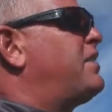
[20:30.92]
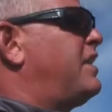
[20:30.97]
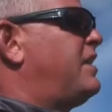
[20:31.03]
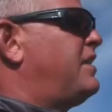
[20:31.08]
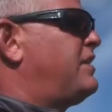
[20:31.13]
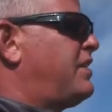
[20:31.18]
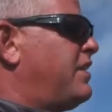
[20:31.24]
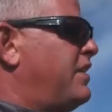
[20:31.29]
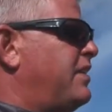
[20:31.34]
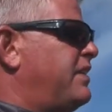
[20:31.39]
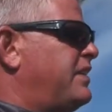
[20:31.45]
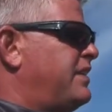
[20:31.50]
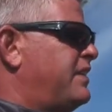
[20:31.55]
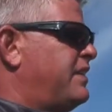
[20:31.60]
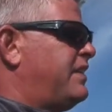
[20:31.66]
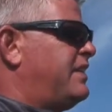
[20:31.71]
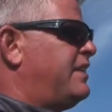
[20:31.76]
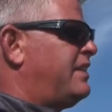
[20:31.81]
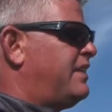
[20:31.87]
ratio.
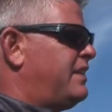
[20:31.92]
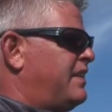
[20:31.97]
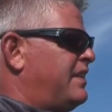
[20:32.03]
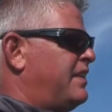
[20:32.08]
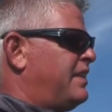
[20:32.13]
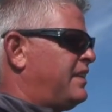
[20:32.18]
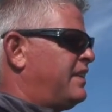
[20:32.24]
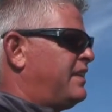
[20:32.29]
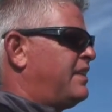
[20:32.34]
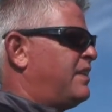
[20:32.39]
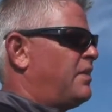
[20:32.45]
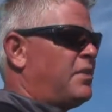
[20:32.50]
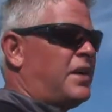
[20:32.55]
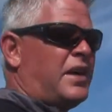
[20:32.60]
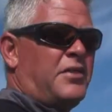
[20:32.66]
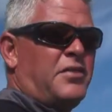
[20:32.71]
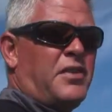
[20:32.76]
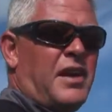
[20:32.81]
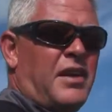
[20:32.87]
We
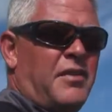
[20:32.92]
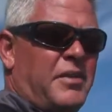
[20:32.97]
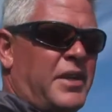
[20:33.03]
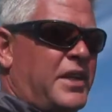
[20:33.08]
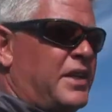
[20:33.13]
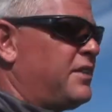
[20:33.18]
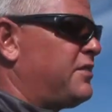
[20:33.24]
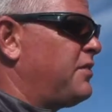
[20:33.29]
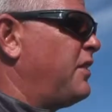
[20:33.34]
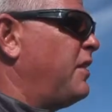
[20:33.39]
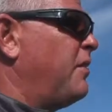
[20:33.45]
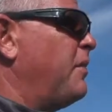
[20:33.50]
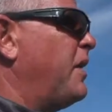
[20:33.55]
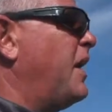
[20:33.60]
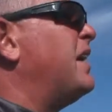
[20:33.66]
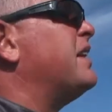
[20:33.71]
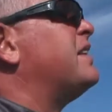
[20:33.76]
wait 5 minutes for a bite.